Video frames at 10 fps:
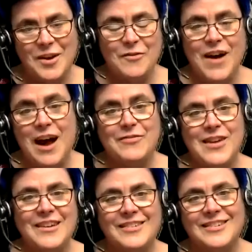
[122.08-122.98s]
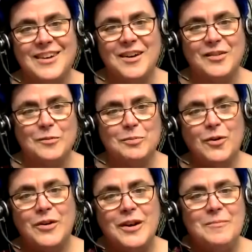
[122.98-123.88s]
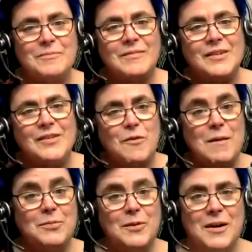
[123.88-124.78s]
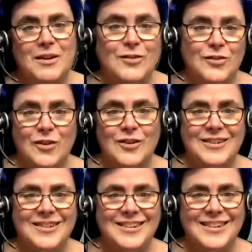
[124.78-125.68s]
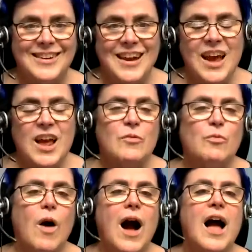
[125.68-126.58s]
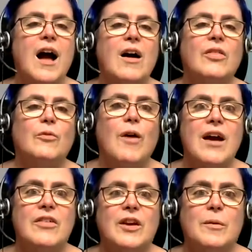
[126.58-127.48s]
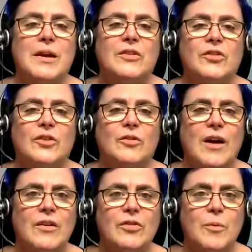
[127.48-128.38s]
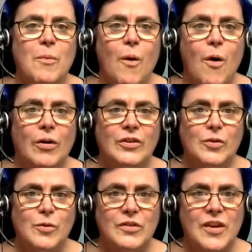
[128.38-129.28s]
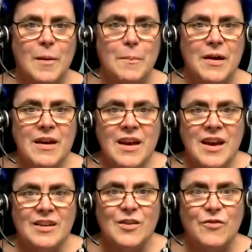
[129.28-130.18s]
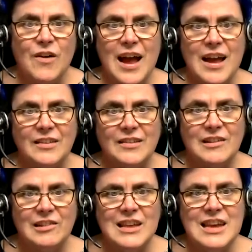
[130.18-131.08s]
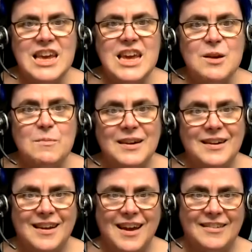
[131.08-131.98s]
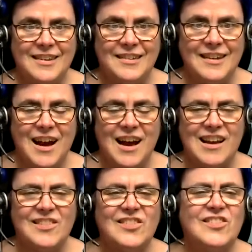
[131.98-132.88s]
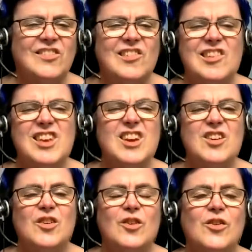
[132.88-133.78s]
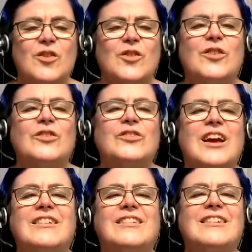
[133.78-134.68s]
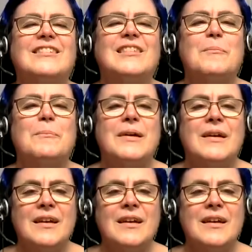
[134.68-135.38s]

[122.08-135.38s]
5,000 tongues applauded as he wiped them on his shirt. And while the writhing pitcher ground the ball into his hip, defiance gleamed in Casey's eye, a sneer curled Casey's lip.